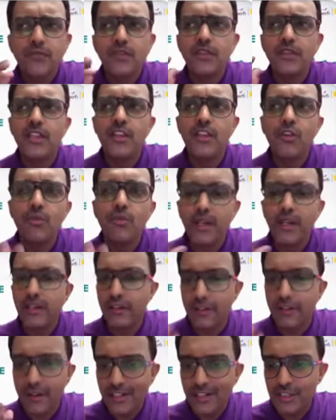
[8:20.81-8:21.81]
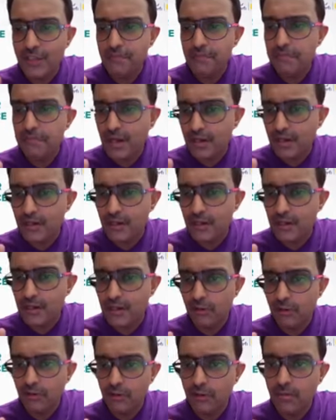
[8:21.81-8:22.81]
the human interaction part that i
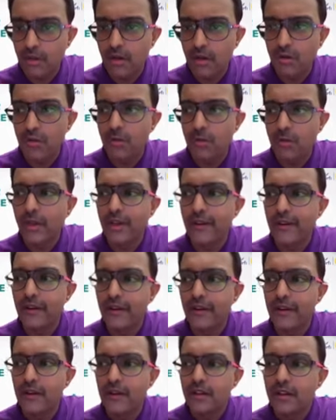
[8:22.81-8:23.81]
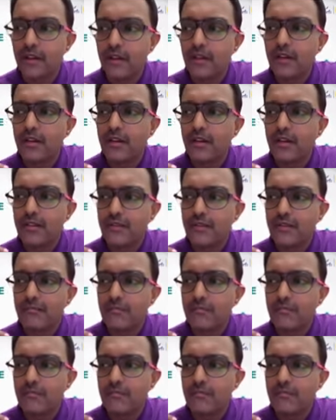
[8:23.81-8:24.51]
talked about where uh,